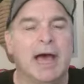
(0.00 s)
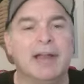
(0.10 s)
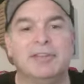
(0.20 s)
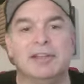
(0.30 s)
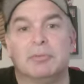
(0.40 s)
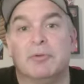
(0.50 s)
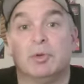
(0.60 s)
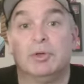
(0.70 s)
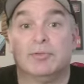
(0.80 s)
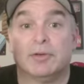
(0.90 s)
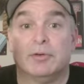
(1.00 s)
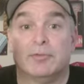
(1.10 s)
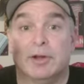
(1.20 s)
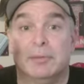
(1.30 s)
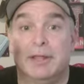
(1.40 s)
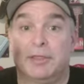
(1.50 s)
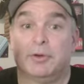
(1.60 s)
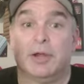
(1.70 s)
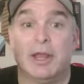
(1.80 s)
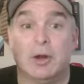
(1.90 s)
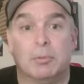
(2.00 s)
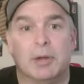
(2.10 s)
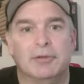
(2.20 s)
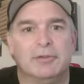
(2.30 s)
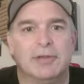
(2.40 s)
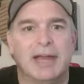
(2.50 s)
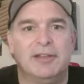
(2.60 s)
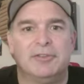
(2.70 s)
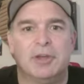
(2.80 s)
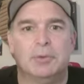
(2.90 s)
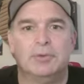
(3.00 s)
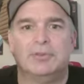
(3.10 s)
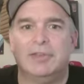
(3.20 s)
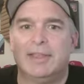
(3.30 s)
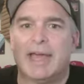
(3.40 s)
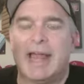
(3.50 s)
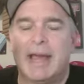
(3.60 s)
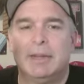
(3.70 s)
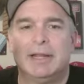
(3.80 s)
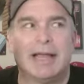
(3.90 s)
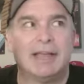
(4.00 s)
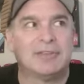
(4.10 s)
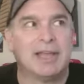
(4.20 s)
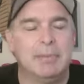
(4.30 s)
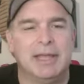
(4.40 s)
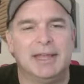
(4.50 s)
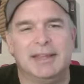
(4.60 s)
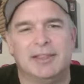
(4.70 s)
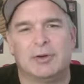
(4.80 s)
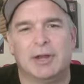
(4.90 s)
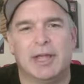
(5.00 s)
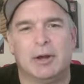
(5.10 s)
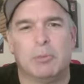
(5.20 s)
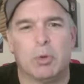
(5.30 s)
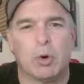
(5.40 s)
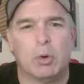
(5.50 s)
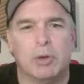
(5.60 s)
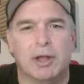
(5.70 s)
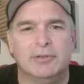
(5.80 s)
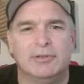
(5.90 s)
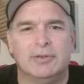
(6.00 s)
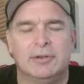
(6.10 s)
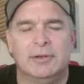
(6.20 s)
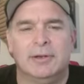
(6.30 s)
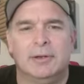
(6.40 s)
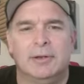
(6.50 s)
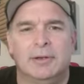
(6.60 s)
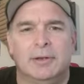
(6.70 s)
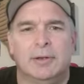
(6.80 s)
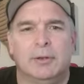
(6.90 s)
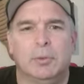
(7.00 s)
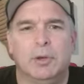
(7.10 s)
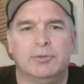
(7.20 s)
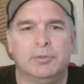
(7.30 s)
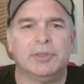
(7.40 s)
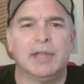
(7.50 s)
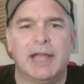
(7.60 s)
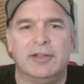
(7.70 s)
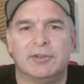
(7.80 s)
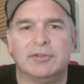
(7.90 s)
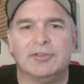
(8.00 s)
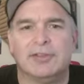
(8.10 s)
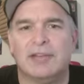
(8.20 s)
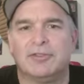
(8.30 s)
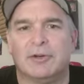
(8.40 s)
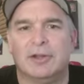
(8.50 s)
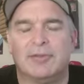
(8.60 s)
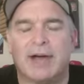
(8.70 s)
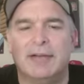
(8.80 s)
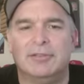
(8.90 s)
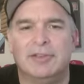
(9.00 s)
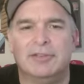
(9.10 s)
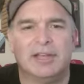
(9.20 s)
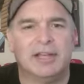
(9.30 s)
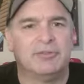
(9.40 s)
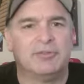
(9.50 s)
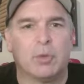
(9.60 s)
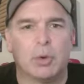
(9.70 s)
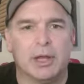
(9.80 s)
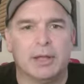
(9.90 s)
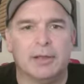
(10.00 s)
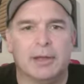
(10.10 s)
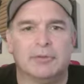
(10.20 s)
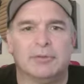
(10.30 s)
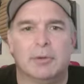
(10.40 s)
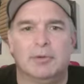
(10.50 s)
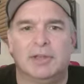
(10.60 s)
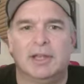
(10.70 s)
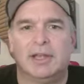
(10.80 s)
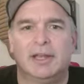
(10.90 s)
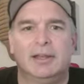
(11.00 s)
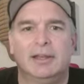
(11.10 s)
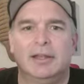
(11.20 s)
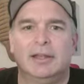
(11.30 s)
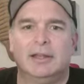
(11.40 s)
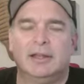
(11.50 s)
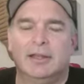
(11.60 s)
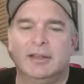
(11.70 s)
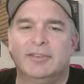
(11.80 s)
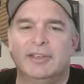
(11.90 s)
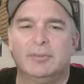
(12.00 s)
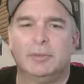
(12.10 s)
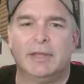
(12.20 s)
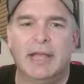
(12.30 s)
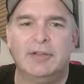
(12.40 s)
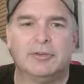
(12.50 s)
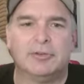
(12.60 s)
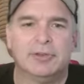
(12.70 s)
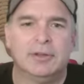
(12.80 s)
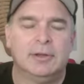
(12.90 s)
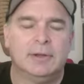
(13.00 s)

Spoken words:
I just think it's going to be real difficult for him to hit 38 home runs. I just don't see that happening. The last time he hit 38 or more home runs was with the Angels. His age 35 season, he hit 40. That was the most he hit in the season with the Angels.